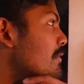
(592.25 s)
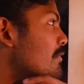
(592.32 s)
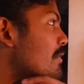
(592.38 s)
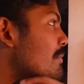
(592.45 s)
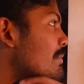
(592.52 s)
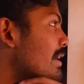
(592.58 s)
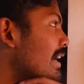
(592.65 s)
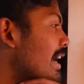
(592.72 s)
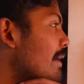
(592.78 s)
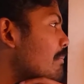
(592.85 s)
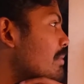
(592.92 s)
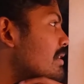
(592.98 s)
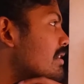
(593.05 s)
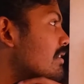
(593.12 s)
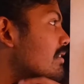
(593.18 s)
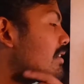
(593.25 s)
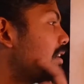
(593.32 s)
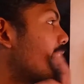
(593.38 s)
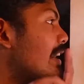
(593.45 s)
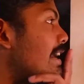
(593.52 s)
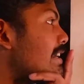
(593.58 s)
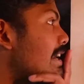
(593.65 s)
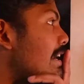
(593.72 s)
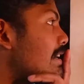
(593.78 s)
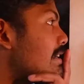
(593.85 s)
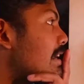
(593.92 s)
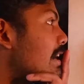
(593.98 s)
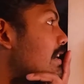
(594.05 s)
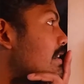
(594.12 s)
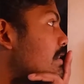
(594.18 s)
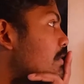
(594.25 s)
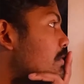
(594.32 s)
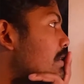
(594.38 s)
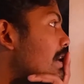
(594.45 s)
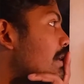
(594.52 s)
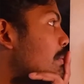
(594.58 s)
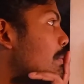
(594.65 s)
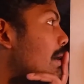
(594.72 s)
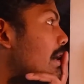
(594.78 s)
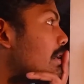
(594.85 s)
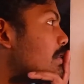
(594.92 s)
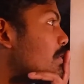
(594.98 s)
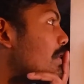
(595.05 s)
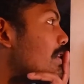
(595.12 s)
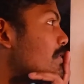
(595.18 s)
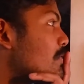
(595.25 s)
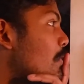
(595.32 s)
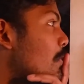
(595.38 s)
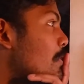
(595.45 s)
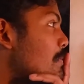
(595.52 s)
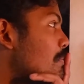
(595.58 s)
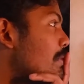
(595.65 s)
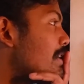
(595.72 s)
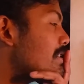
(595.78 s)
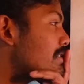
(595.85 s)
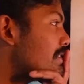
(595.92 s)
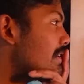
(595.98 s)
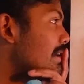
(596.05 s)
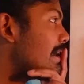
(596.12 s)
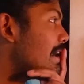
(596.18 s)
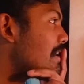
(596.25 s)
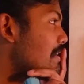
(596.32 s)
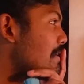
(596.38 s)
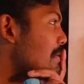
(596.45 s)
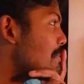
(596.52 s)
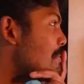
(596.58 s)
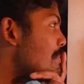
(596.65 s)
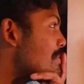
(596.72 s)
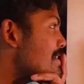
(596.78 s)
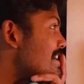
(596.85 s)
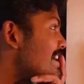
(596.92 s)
from the capital late at night to take back to his own personal harem.